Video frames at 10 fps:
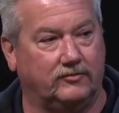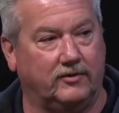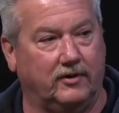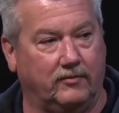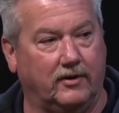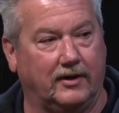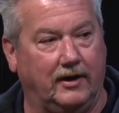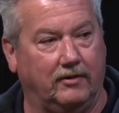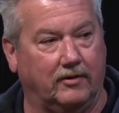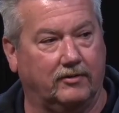we're, we're
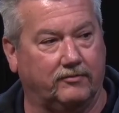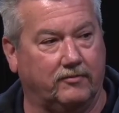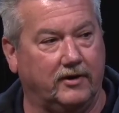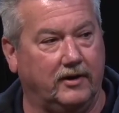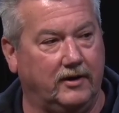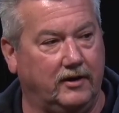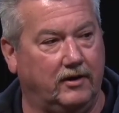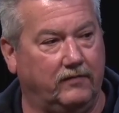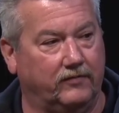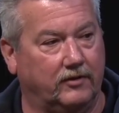encountering three
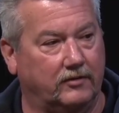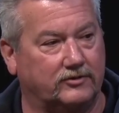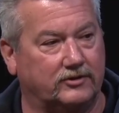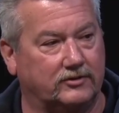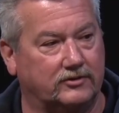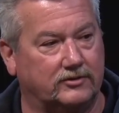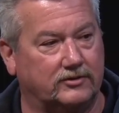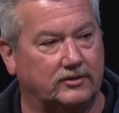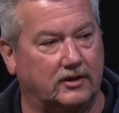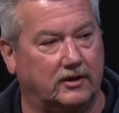
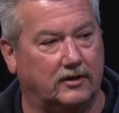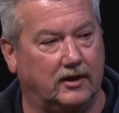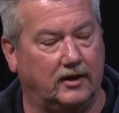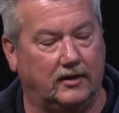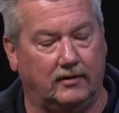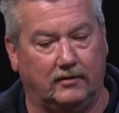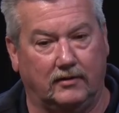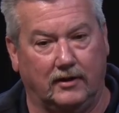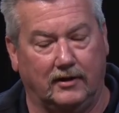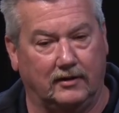overdoses a day. And,
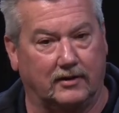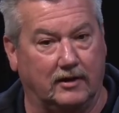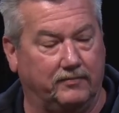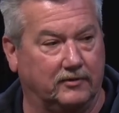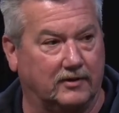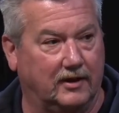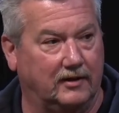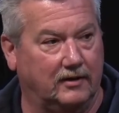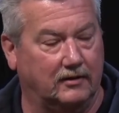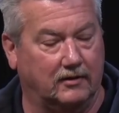and to kind of put that
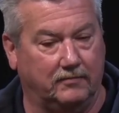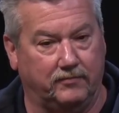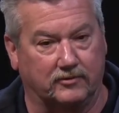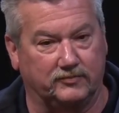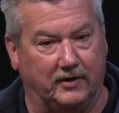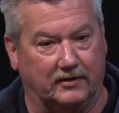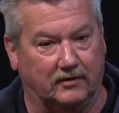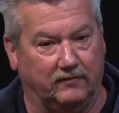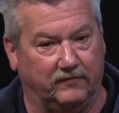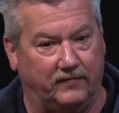in the
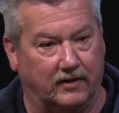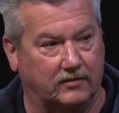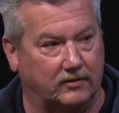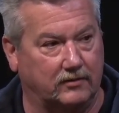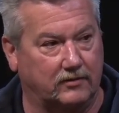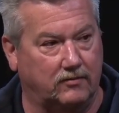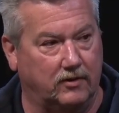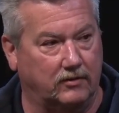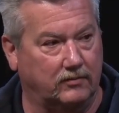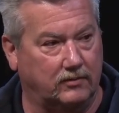perspective, if I could
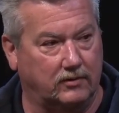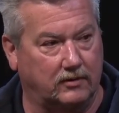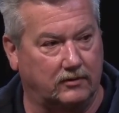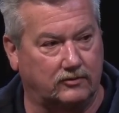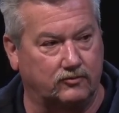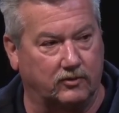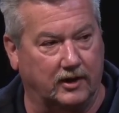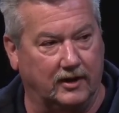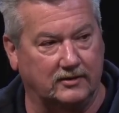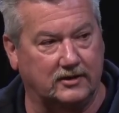quote mm-hmm. the
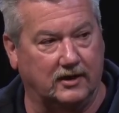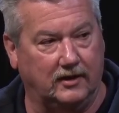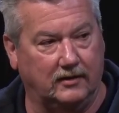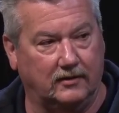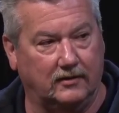2018